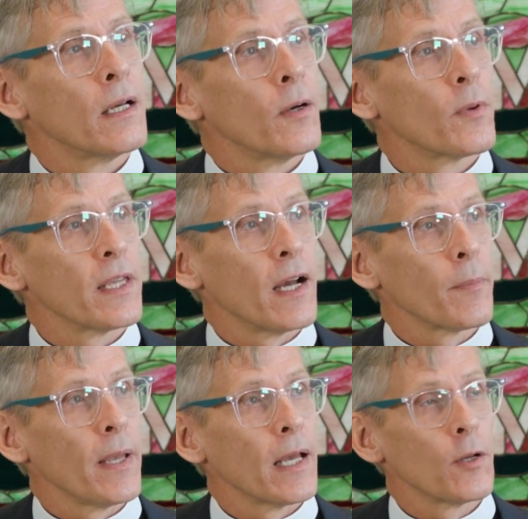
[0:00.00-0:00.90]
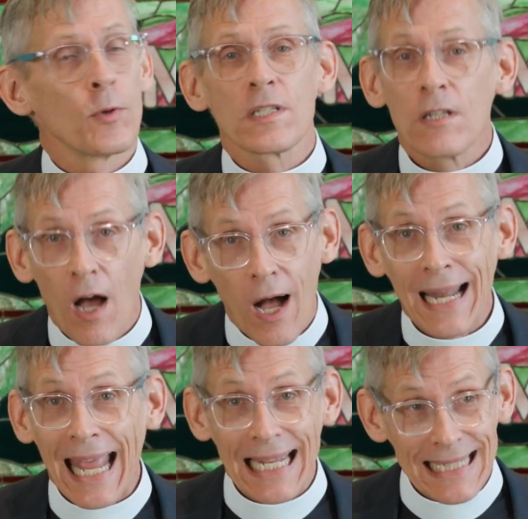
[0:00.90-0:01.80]
with a young man who is
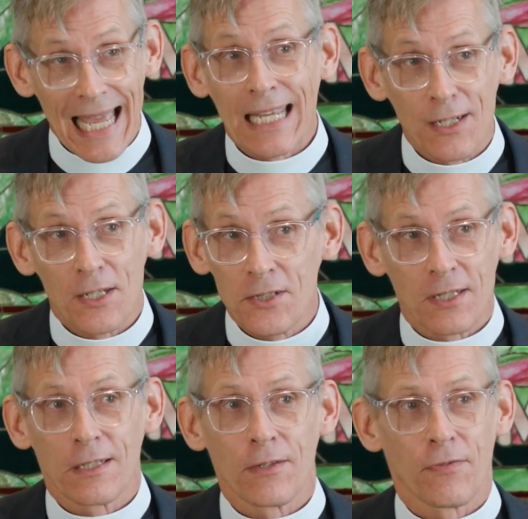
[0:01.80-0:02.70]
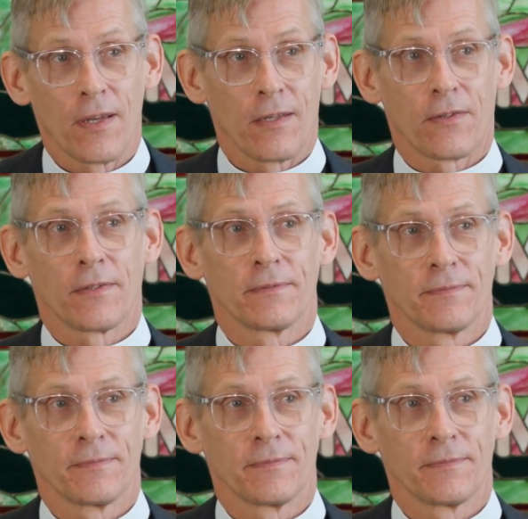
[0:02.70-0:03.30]
not antagonistic to the faith,